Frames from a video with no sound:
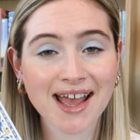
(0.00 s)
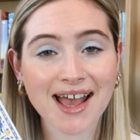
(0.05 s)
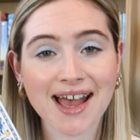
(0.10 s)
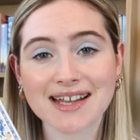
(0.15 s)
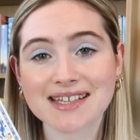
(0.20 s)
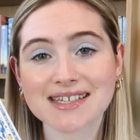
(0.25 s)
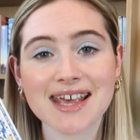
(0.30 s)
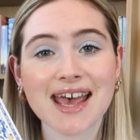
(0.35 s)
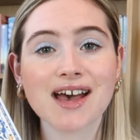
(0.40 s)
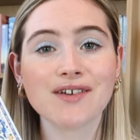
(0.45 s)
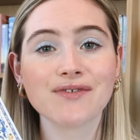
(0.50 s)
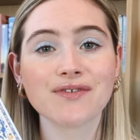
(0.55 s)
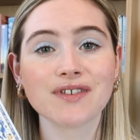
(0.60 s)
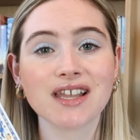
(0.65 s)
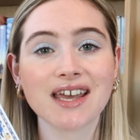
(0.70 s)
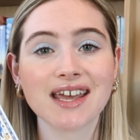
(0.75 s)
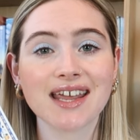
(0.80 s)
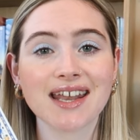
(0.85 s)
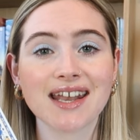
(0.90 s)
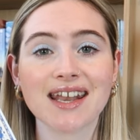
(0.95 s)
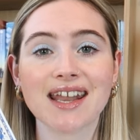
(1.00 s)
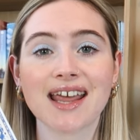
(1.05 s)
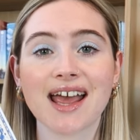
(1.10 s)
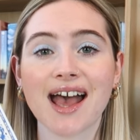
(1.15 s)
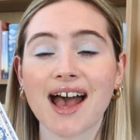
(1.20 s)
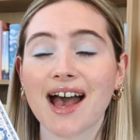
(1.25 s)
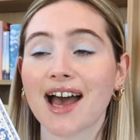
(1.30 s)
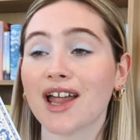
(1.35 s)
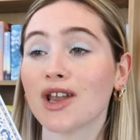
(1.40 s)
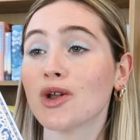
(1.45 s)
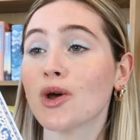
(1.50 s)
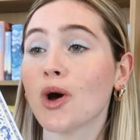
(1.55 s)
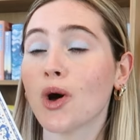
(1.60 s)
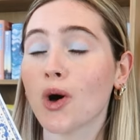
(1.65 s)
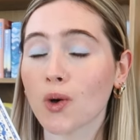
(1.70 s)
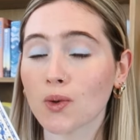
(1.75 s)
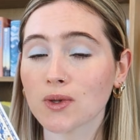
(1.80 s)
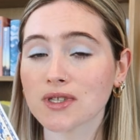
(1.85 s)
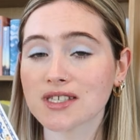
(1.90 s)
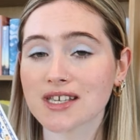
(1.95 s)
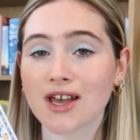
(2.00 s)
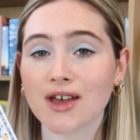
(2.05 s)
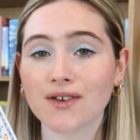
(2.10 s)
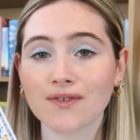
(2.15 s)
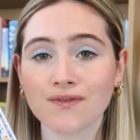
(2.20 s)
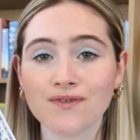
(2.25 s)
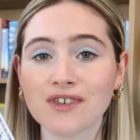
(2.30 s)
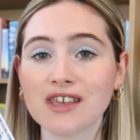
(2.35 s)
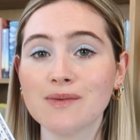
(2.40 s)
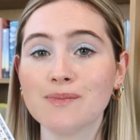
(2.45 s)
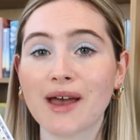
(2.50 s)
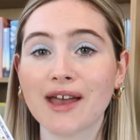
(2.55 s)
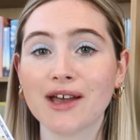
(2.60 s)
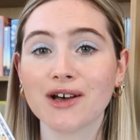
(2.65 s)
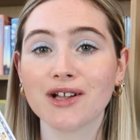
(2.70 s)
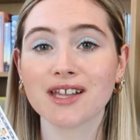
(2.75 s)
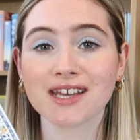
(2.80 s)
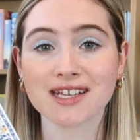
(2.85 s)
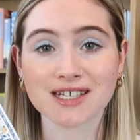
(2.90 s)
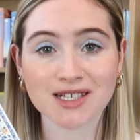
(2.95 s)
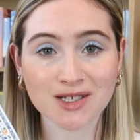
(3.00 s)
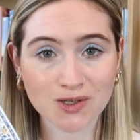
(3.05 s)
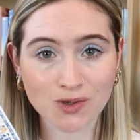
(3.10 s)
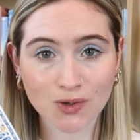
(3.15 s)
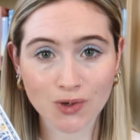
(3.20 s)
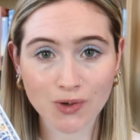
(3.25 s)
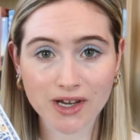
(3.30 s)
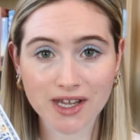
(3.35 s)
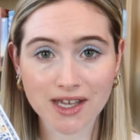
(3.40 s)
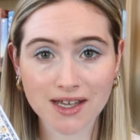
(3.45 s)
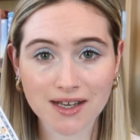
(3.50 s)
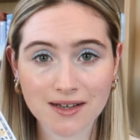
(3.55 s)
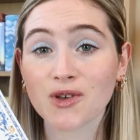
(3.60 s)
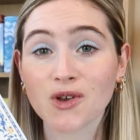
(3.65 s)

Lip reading: and Evelyn, an older female historian.